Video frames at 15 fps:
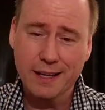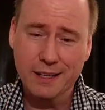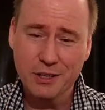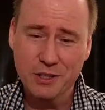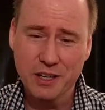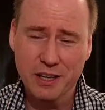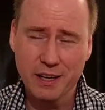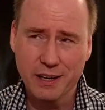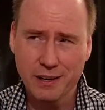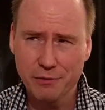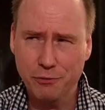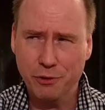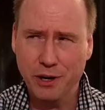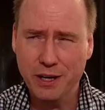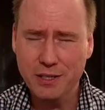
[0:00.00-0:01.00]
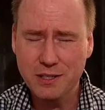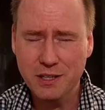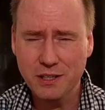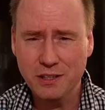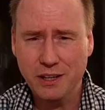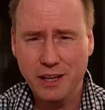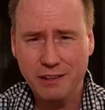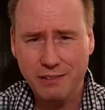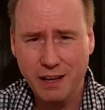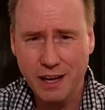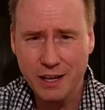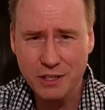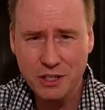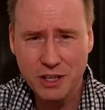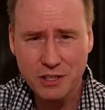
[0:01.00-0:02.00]
There's a phrase in
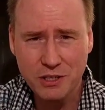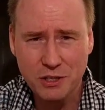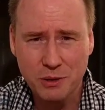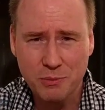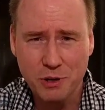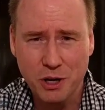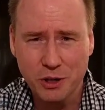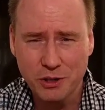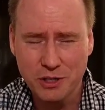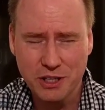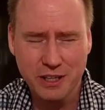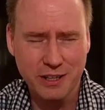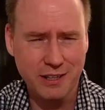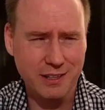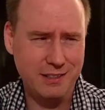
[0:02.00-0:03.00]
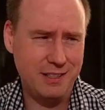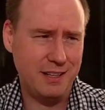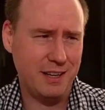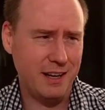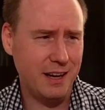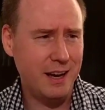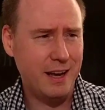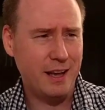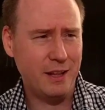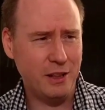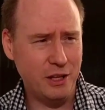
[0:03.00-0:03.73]
chess terminology that